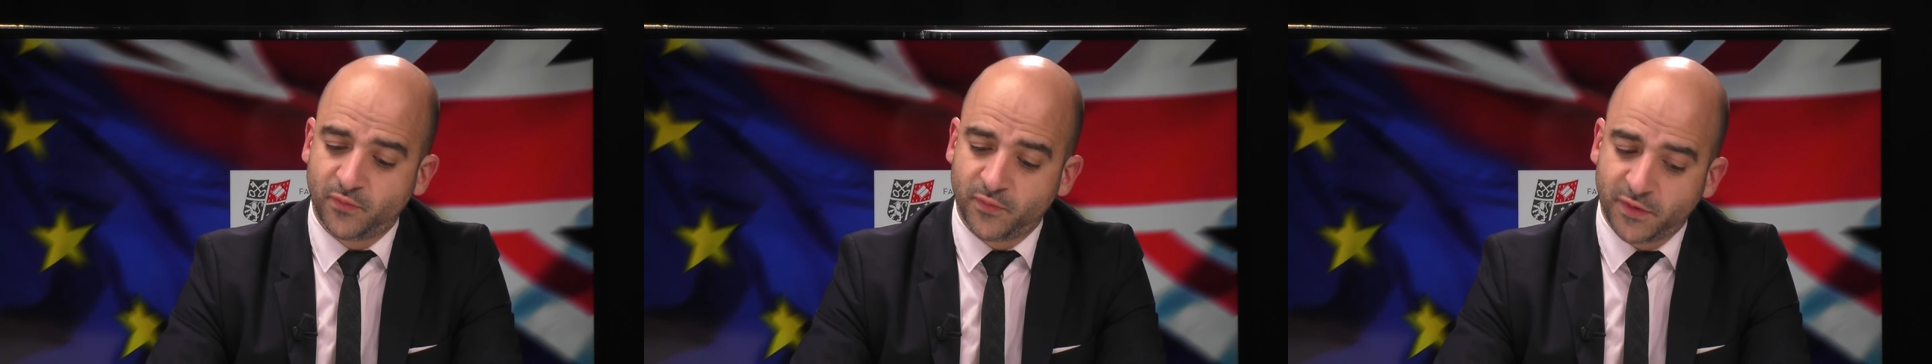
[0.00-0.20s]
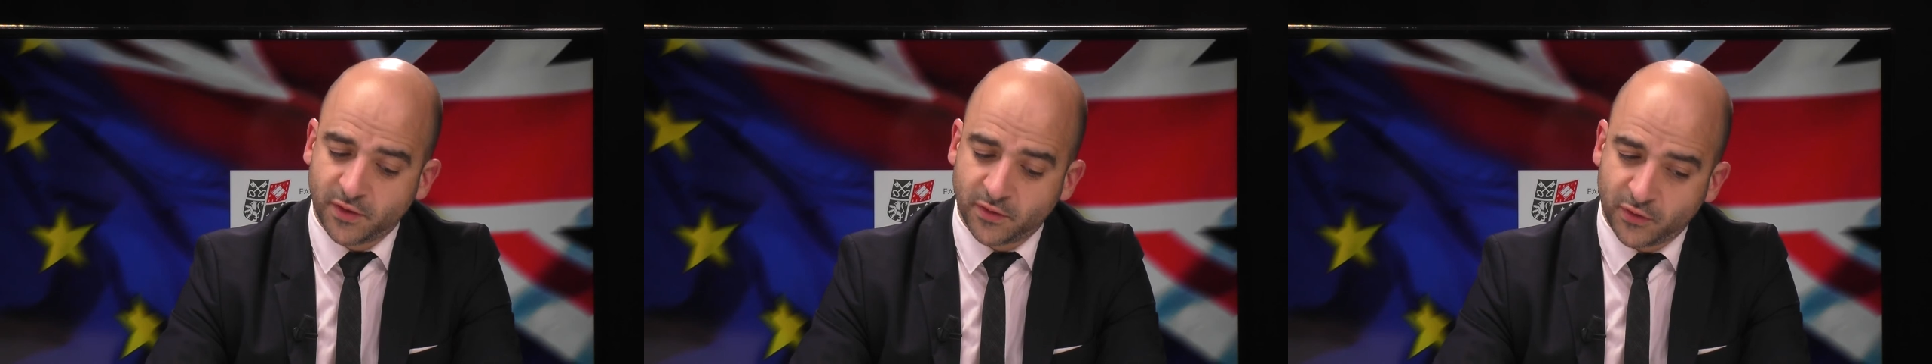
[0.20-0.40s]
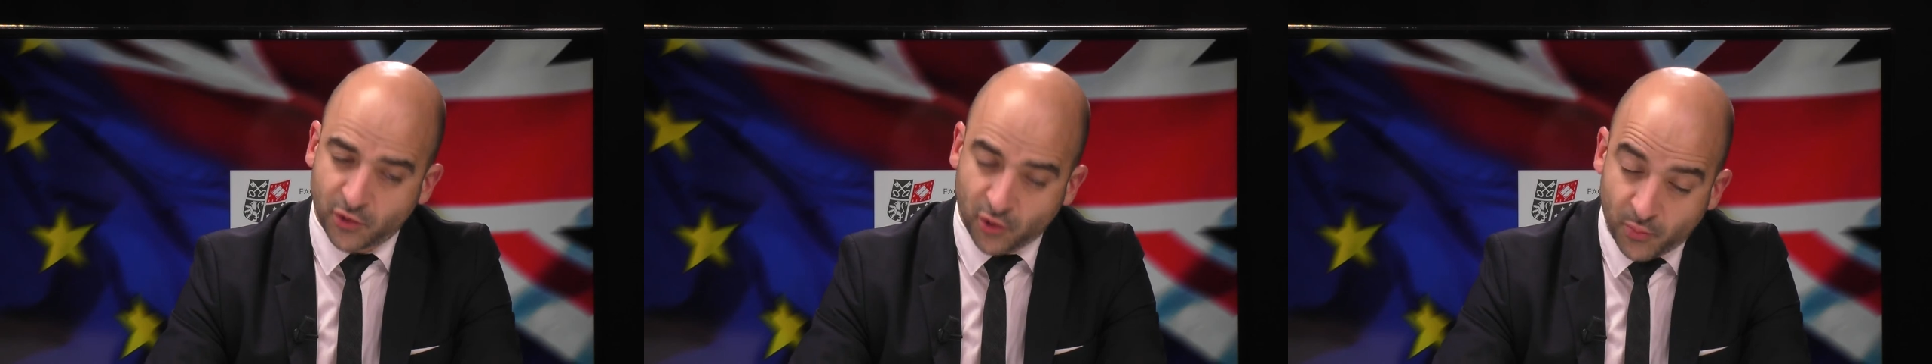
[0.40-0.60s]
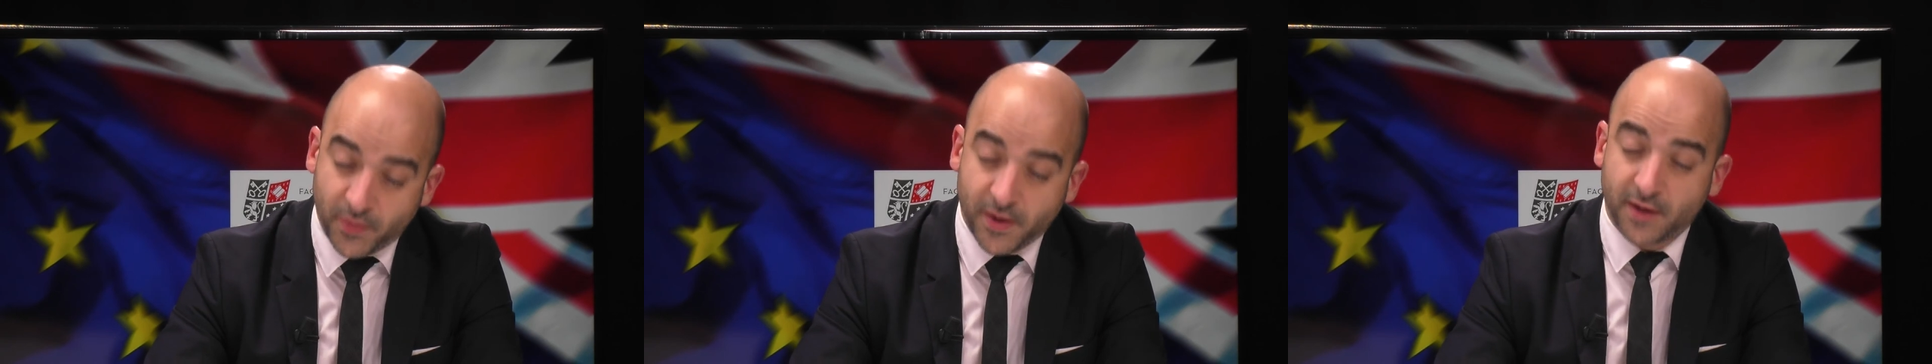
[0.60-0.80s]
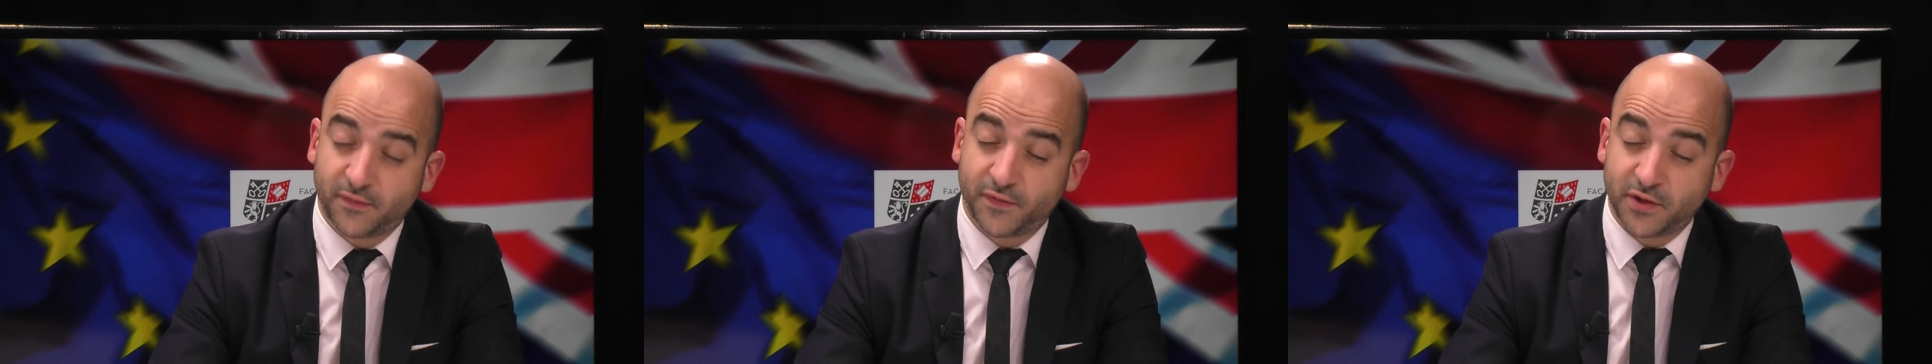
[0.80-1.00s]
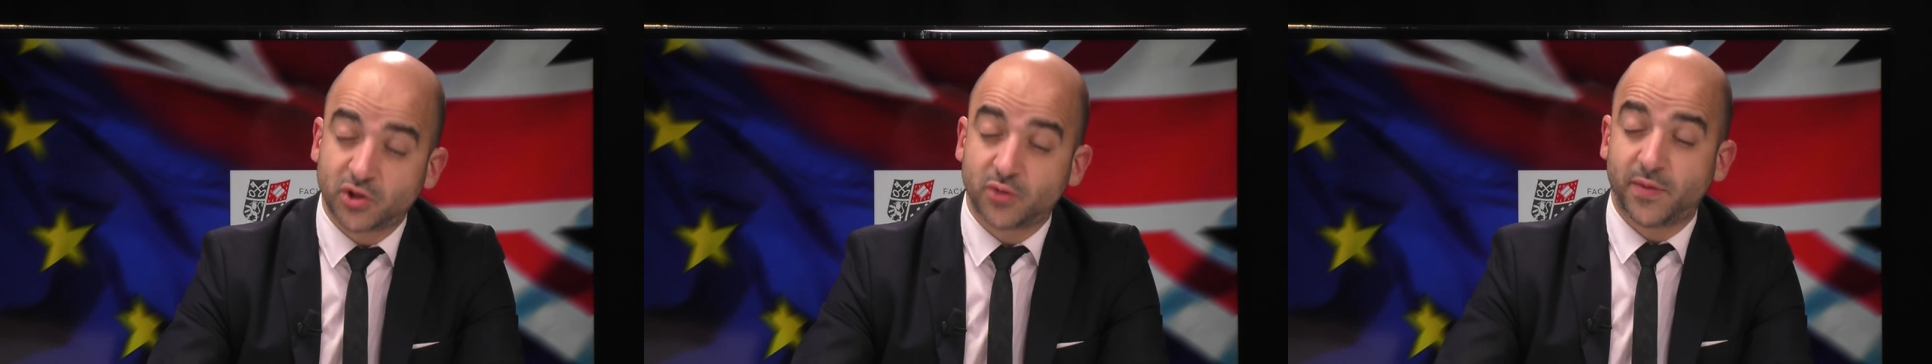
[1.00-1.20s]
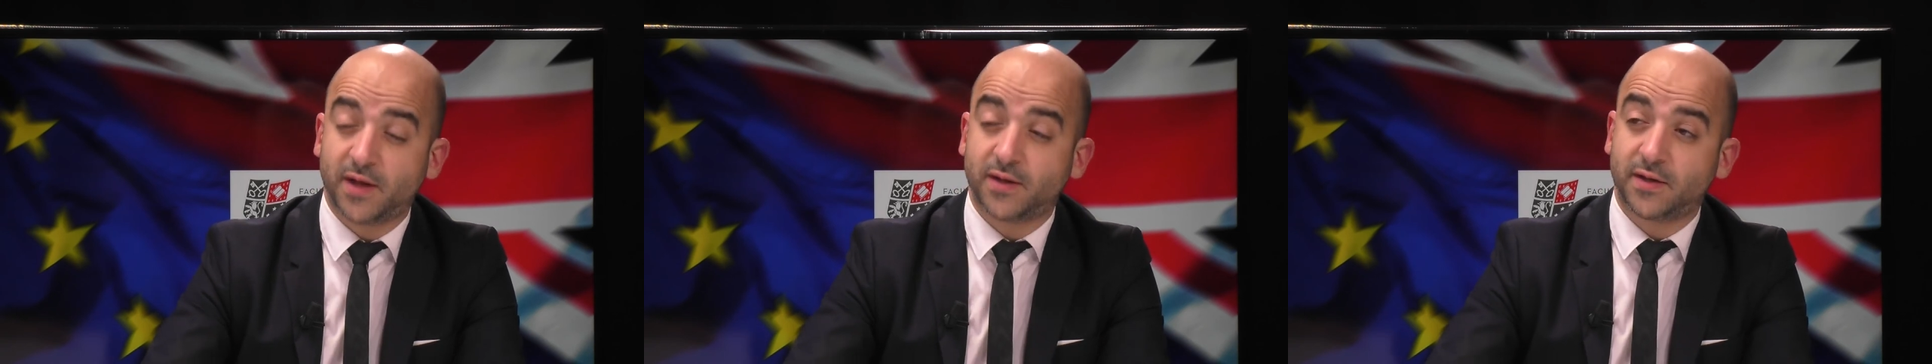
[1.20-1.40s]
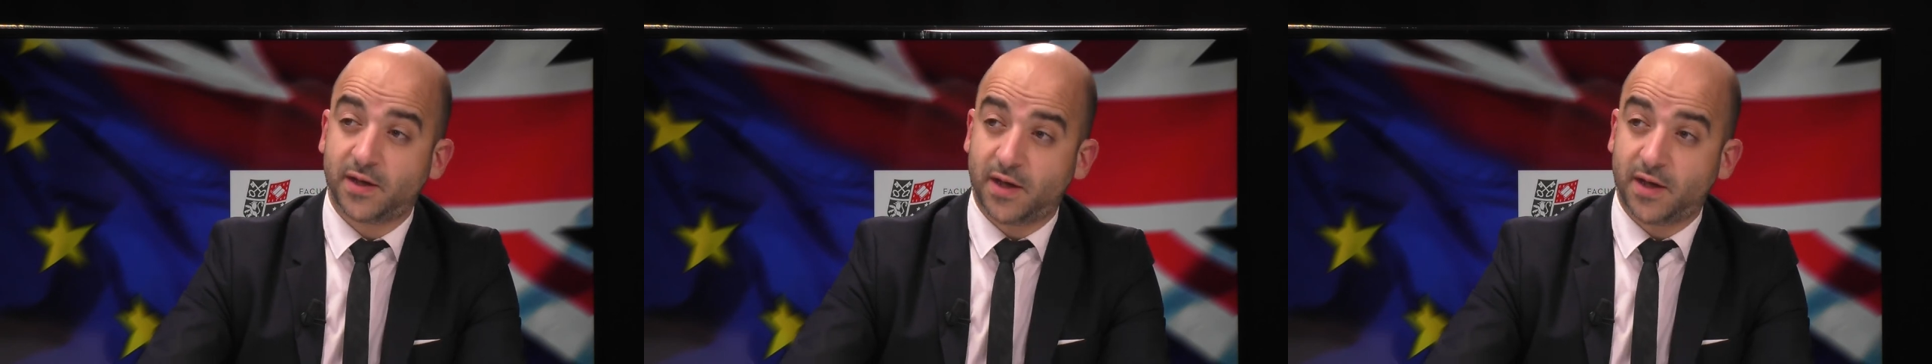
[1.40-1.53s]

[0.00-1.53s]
the, European fishermen